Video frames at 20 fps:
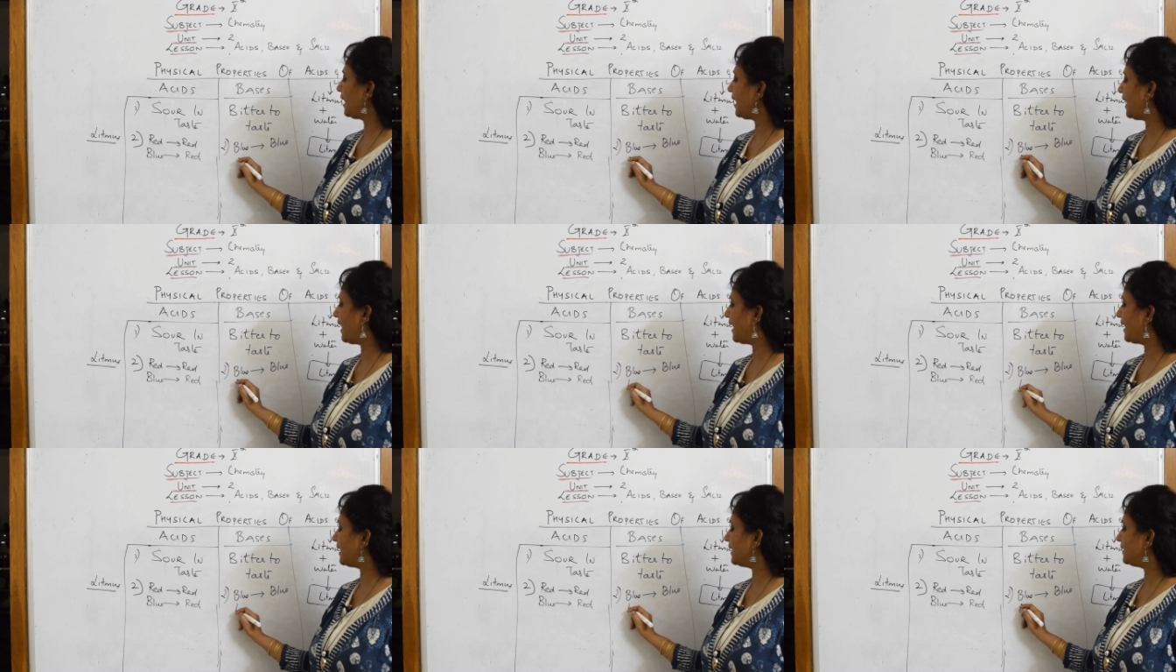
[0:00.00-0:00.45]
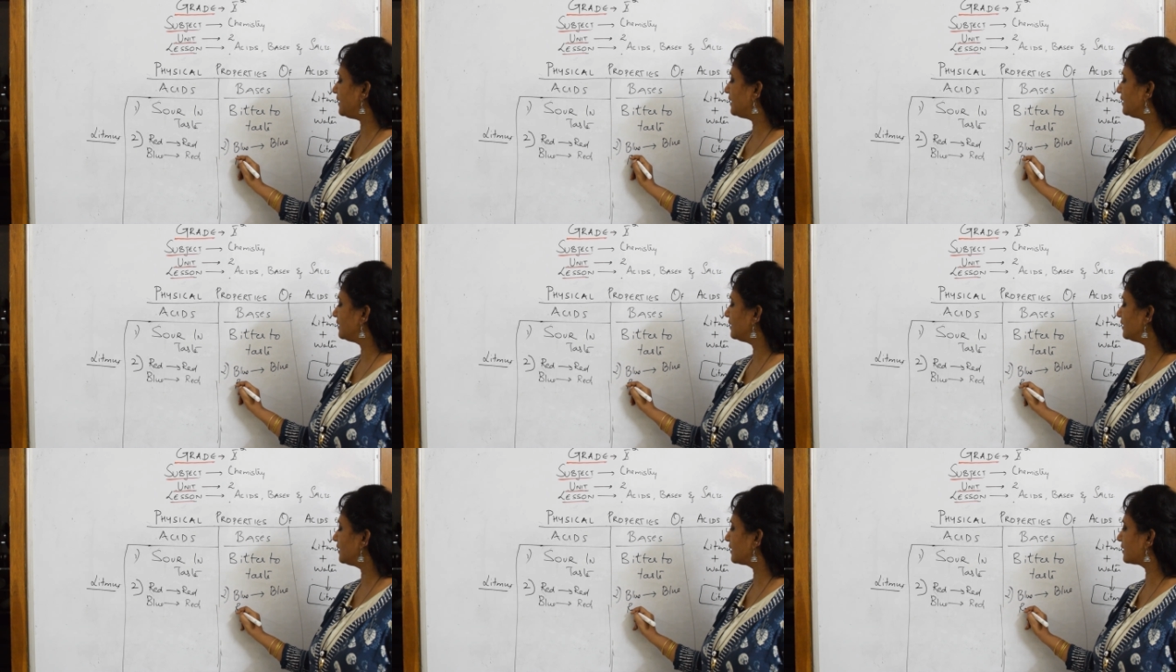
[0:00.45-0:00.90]
and
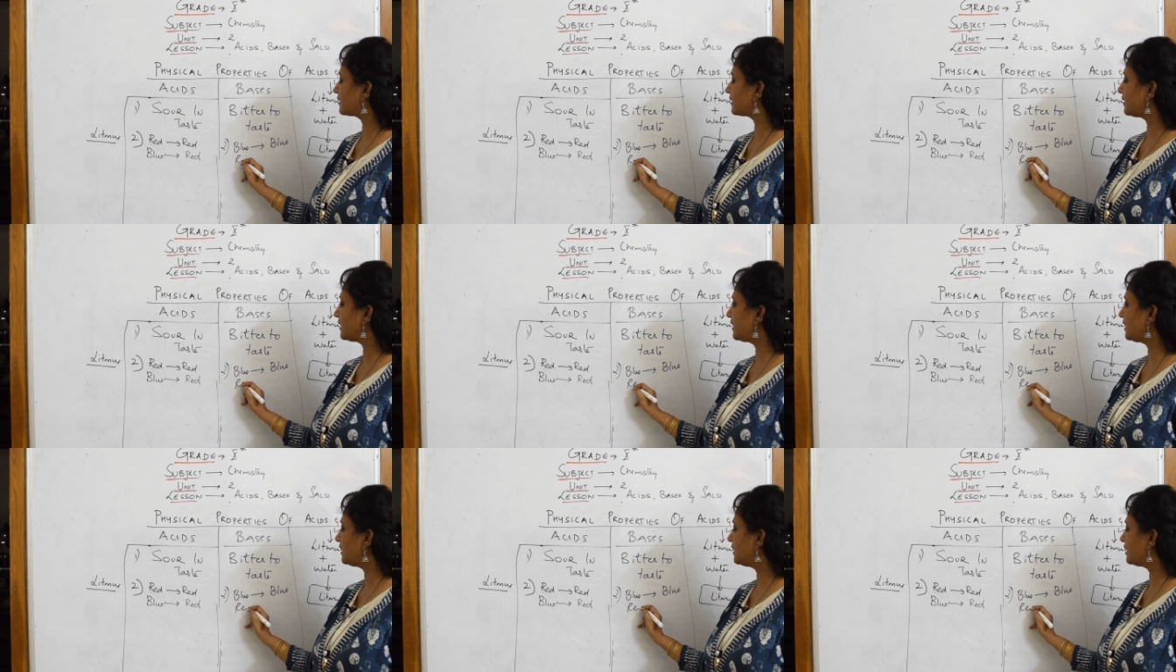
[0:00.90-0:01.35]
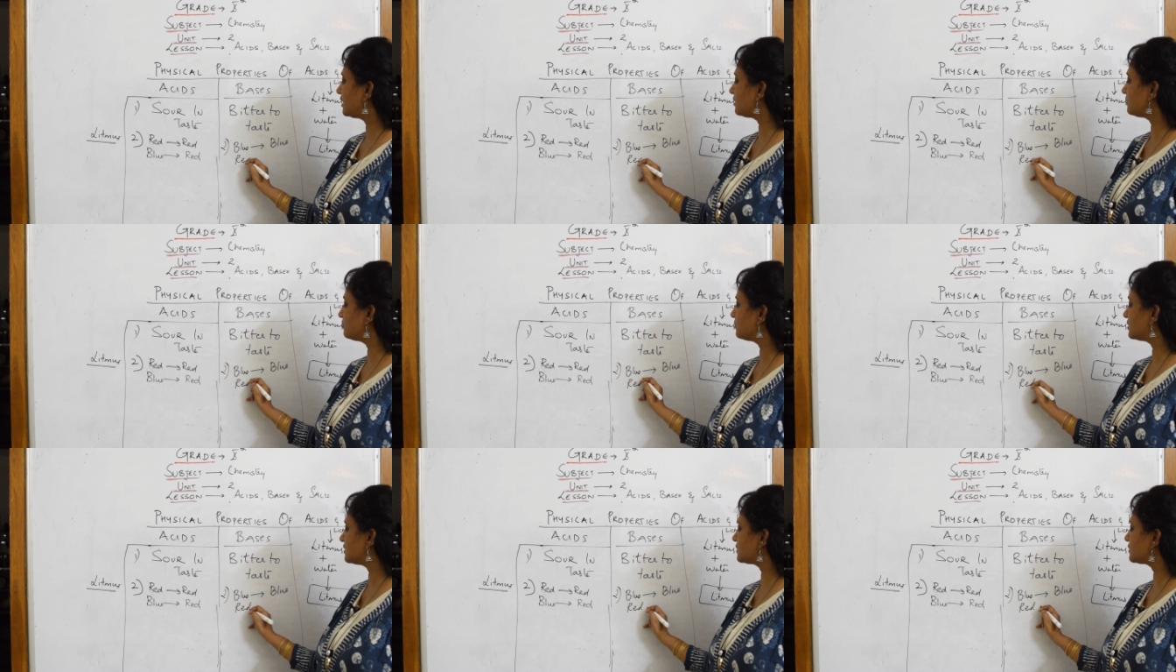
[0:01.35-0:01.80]
red
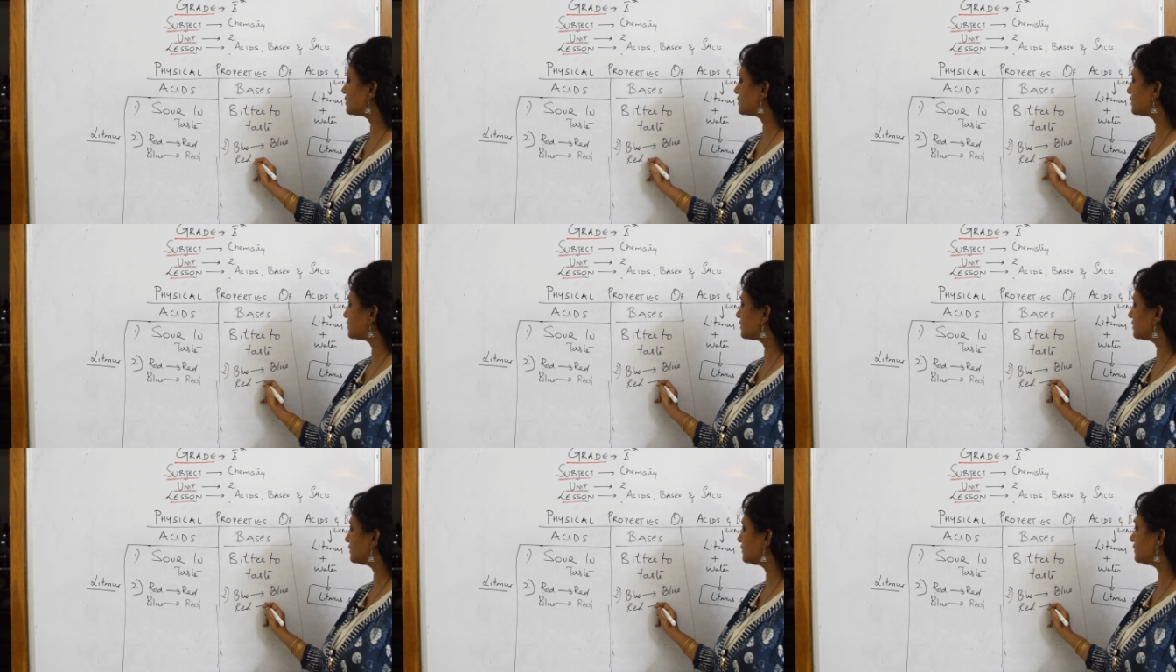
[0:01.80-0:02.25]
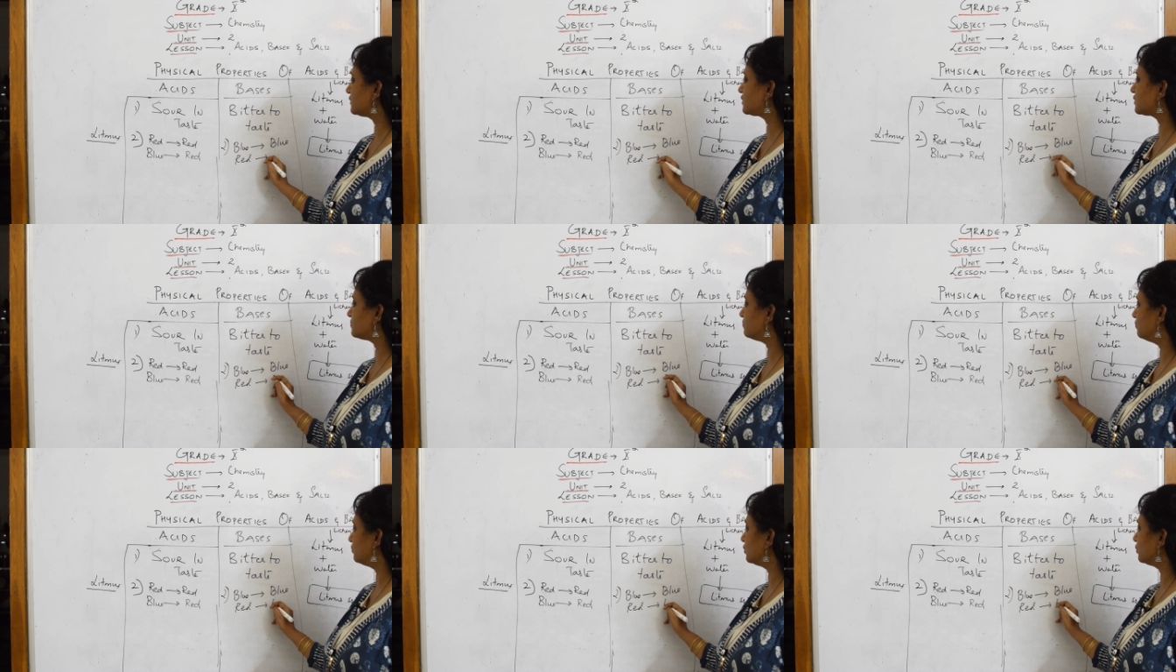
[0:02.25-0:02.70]
litmus turns
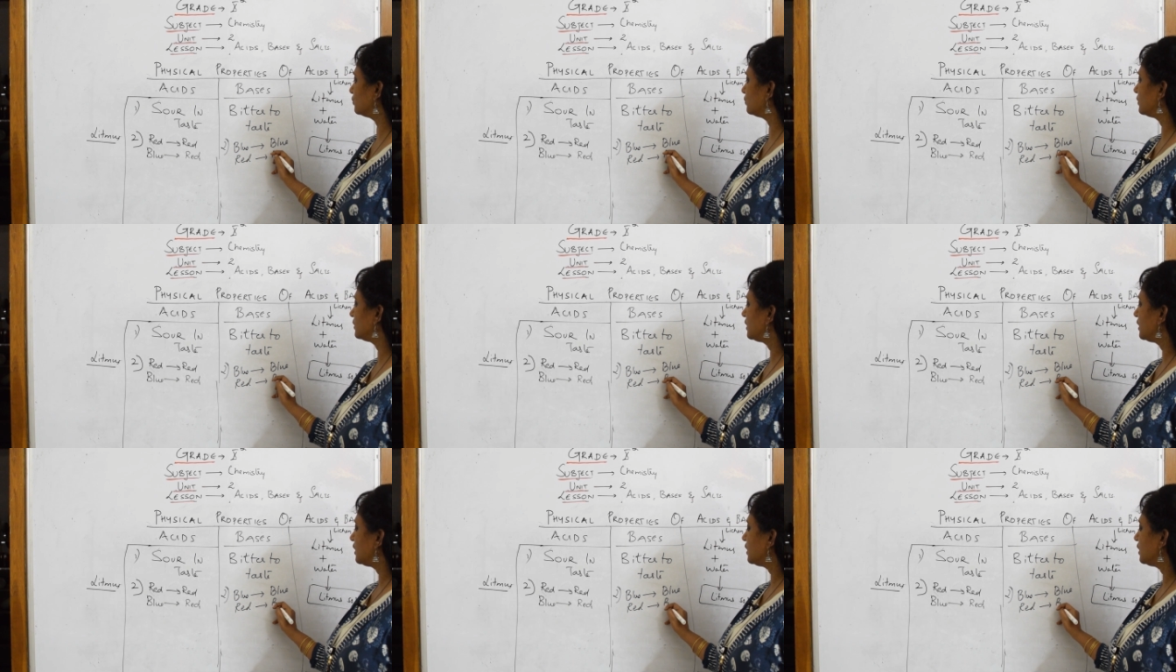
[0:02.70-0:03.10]
blue.